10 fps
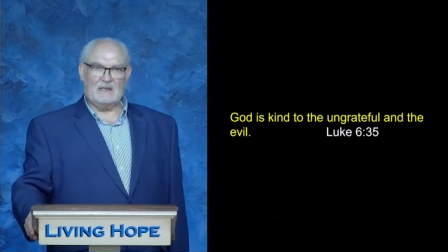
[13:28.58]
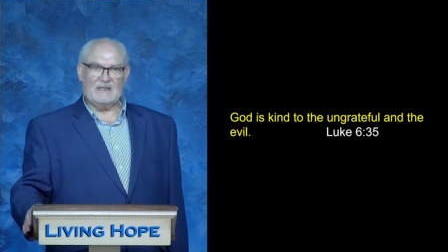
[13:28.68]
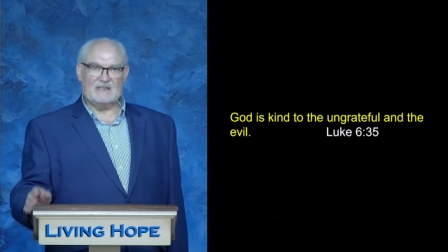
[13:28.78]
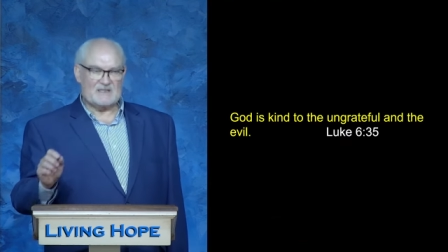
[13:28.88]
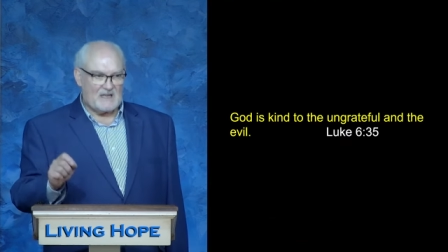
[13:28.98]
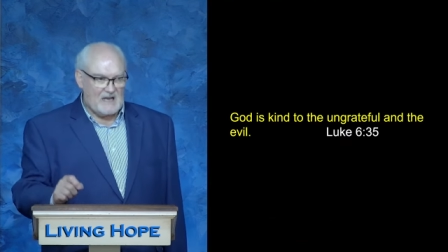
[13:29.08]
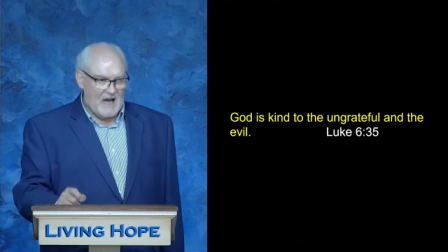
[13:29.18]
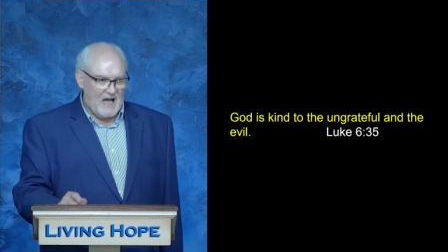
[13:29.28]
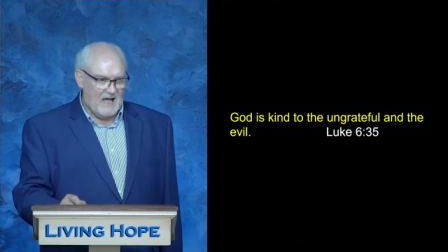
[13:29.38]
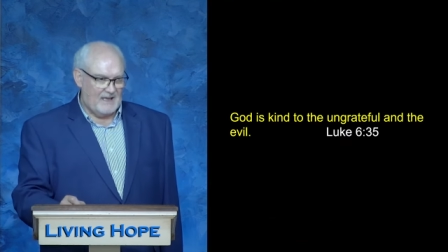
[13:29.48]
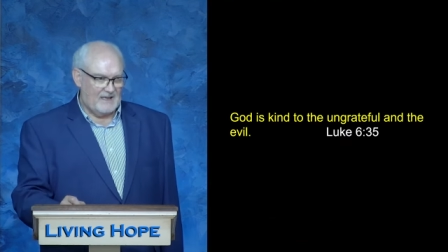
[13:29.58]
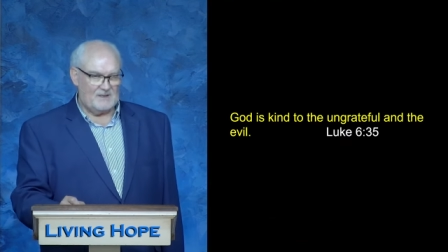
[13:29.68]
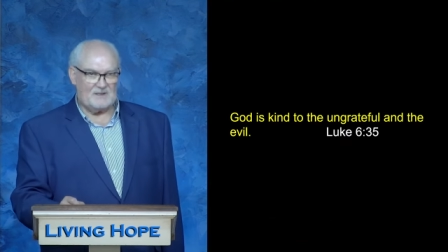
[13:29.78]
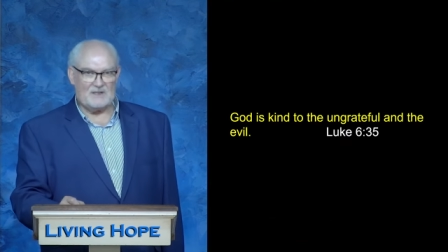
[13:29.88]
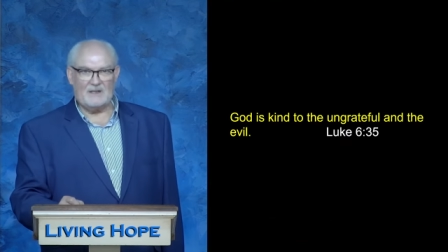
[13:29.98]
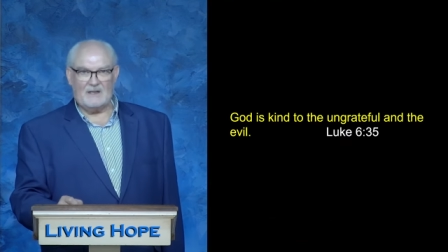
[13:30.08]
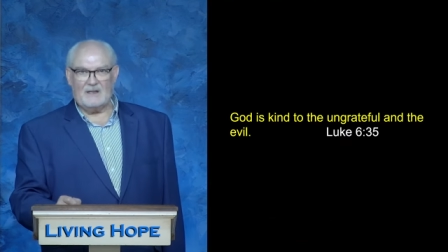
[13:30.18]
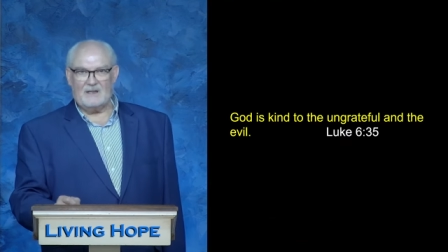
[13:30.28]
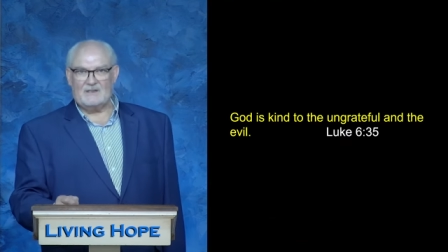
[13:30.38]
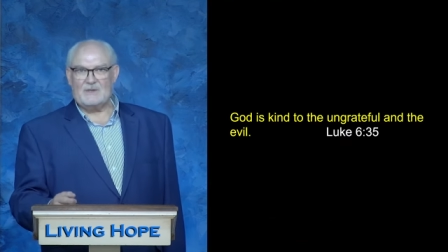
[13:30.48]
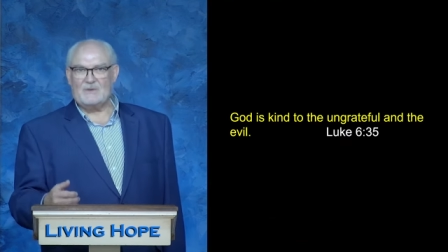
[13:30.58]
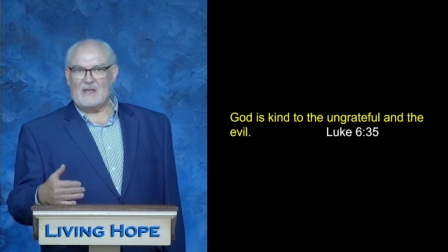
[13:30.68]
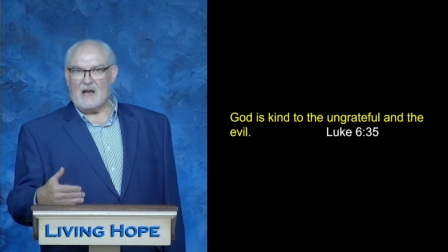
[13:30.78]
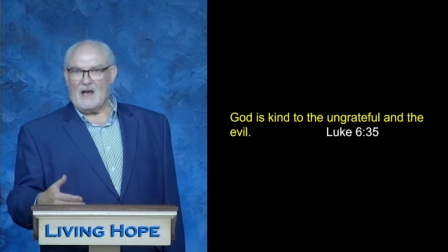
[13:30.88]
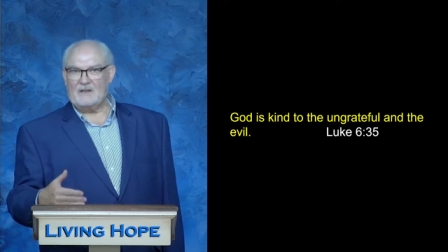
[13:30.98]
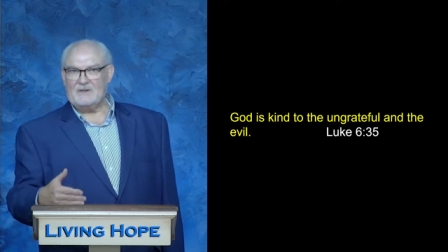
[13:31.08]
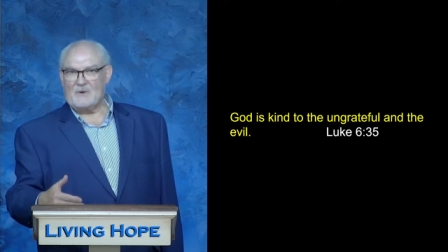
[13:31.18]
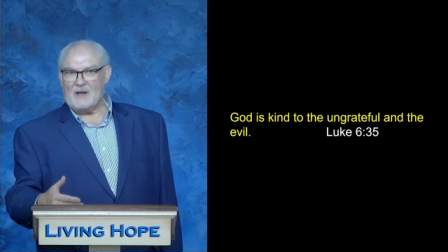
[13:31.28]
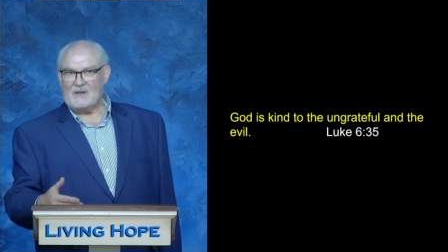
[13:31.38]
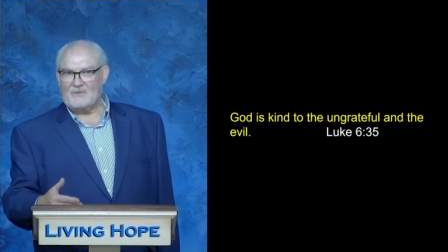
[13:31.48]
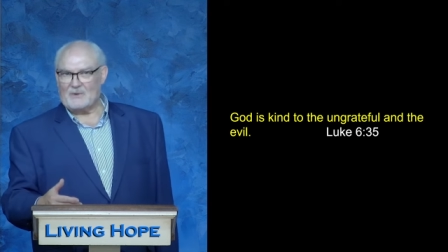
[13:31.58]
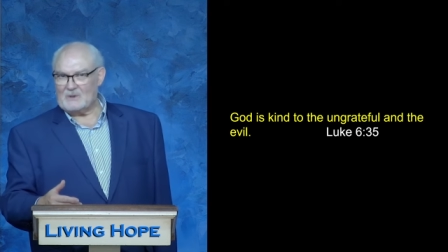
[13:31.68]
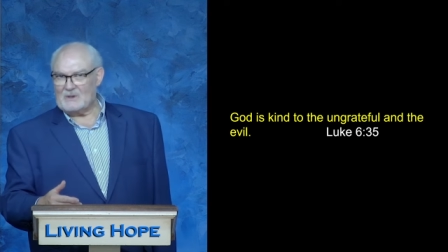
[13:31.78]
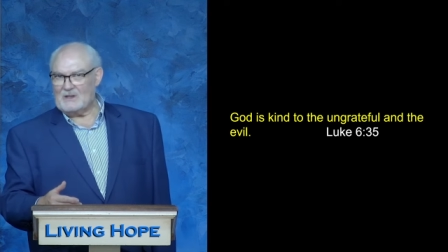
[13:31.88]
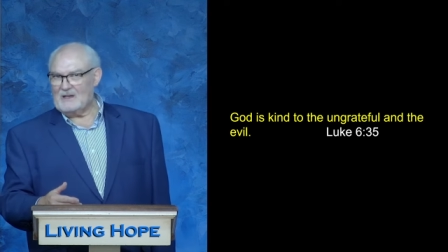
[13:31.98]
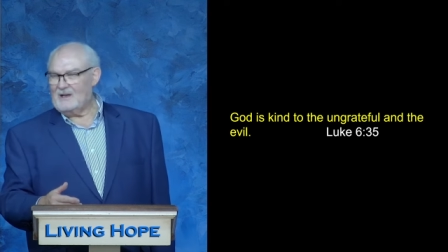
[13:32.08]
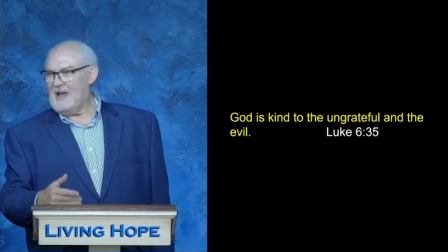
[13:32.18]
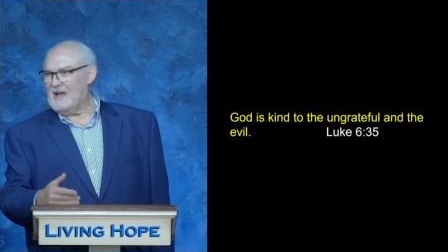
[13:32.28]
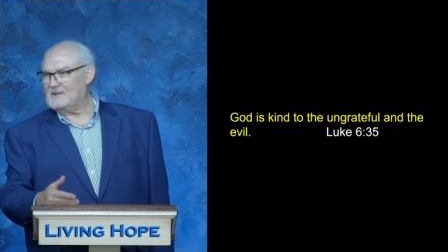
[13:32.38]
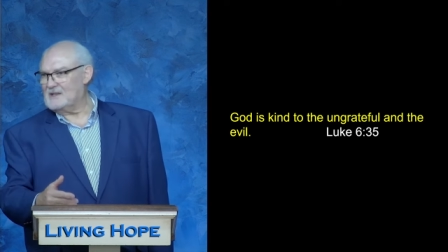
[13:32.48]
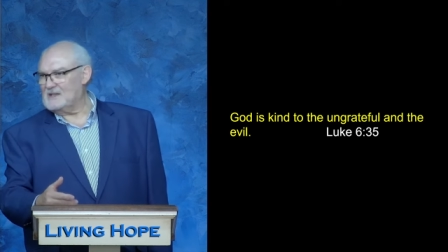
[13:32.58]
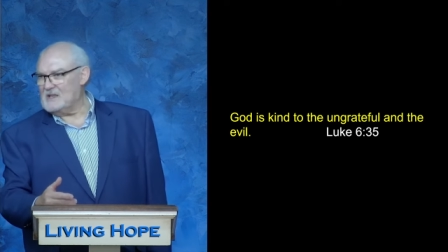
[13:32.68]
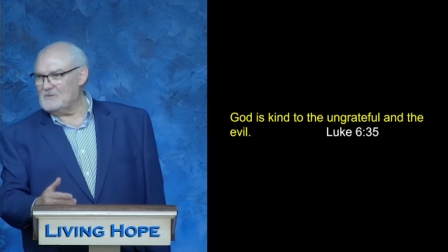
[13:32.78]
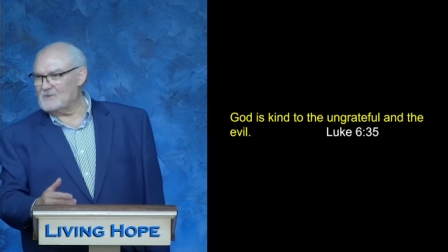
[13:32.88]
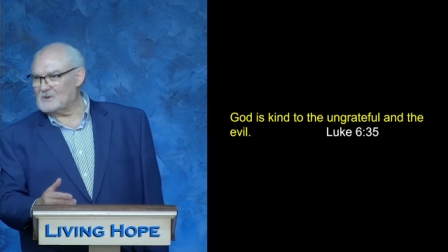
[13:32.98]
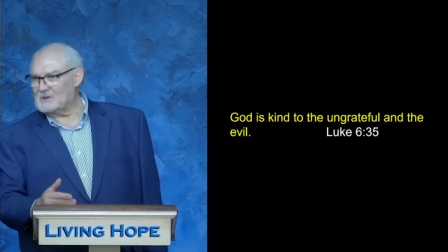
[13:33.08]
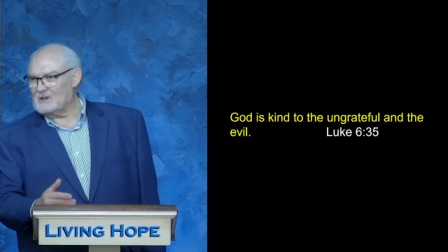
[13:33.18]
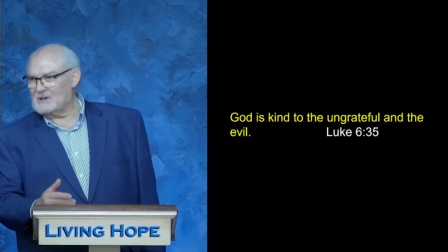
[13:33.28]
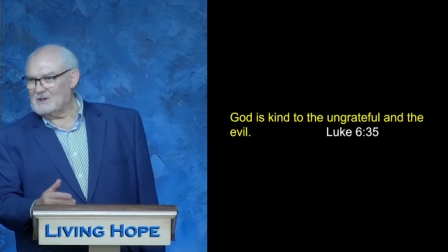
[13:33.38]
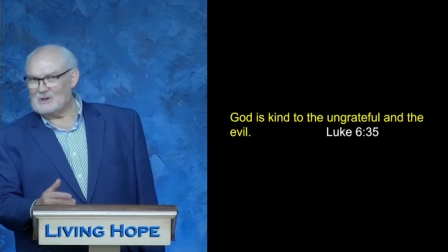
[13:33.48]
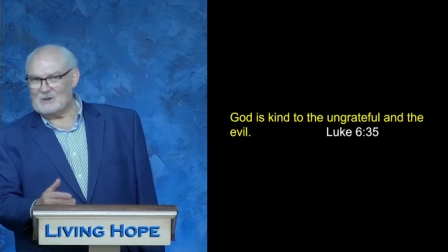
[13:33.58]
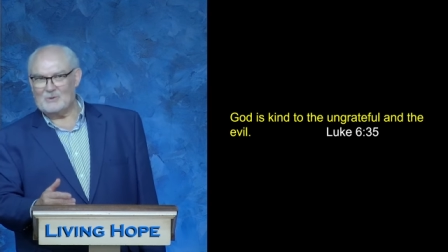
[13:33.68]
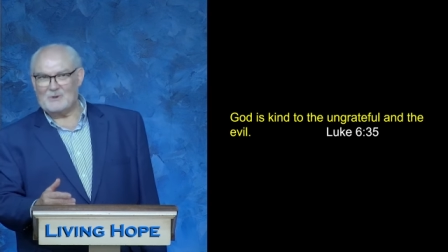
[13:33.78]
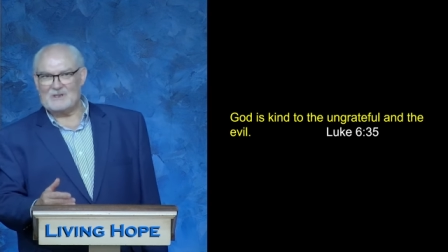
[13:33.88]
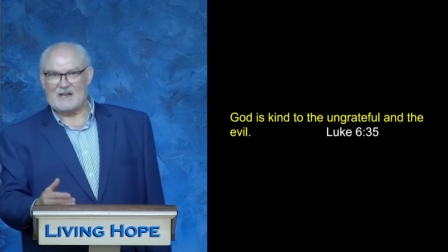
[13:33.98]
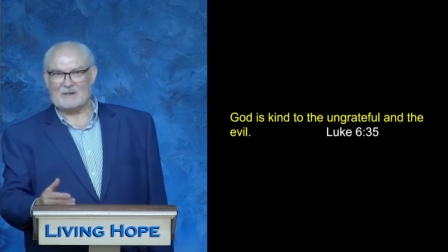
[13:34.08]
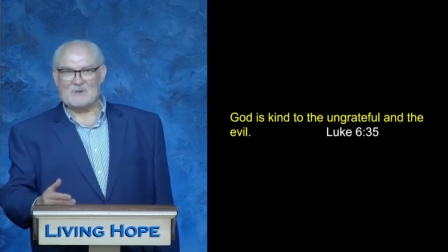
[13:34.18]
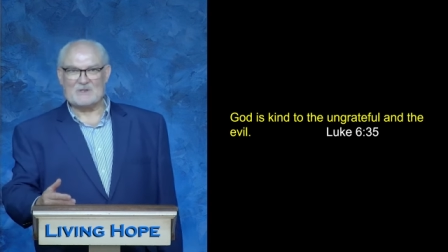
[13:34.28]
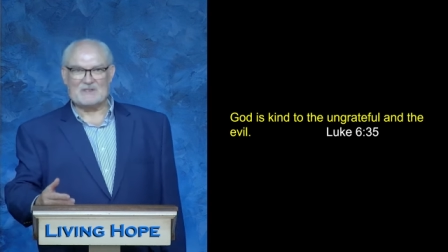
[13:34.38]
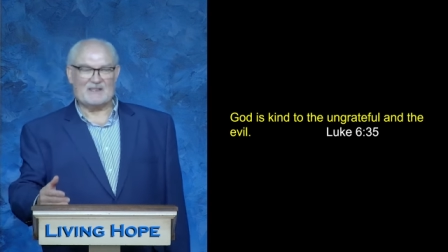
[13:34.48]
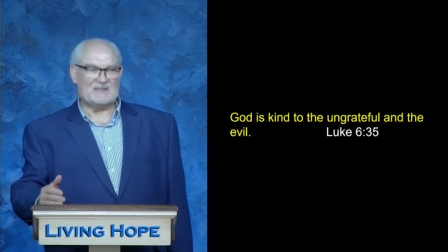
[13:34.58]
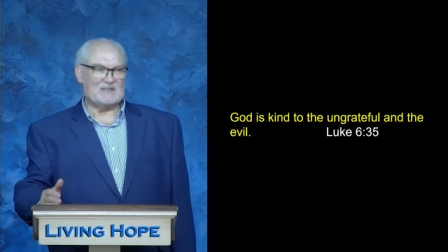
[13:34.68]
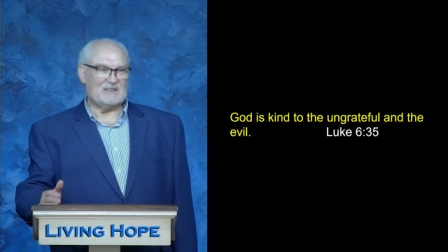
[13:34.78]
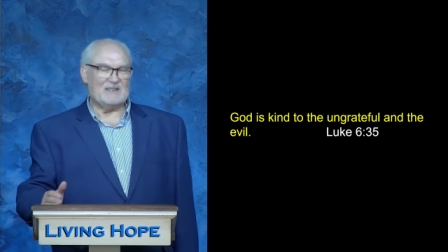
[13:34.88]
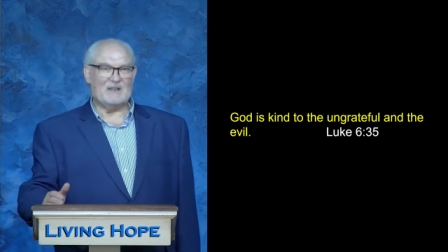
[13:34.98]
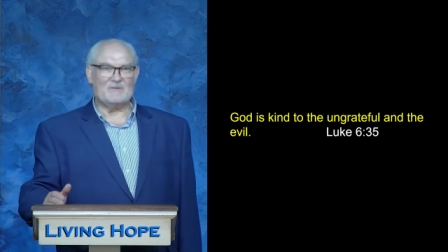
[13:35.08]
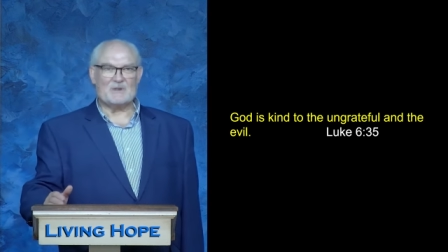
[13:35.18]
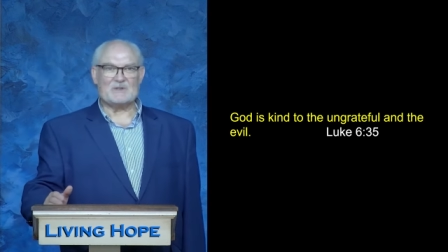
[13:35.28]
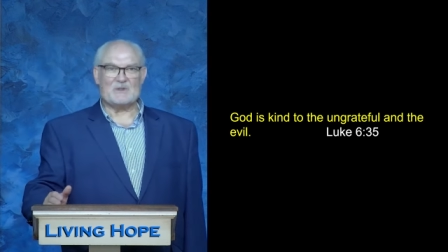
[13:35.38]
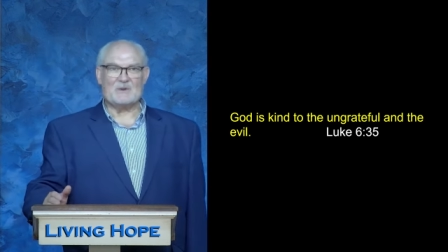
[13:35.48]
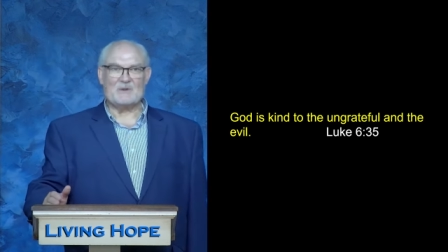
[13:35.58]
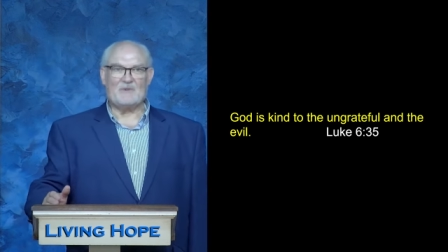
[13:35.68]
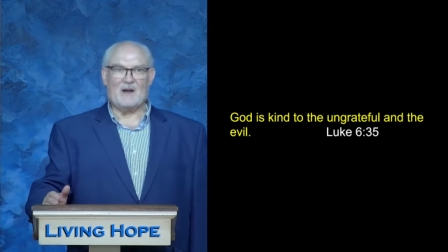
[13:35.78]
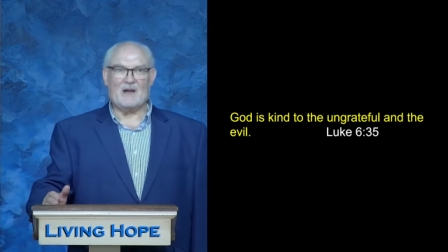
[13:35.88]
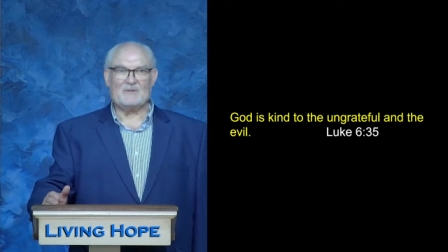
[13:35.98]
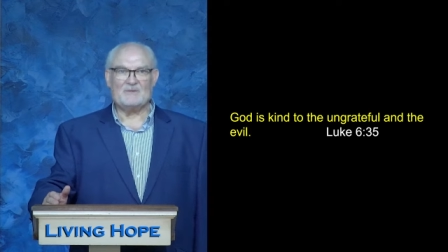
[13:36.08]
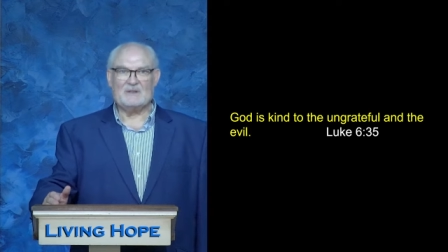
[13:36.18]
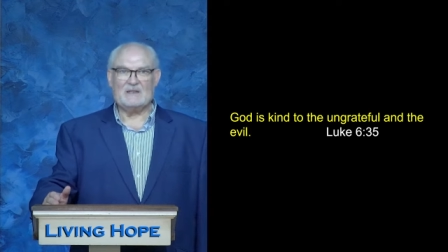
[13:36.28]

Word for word: is kind to the ungrateful and the evil. Luke chapter 6 and verse 35.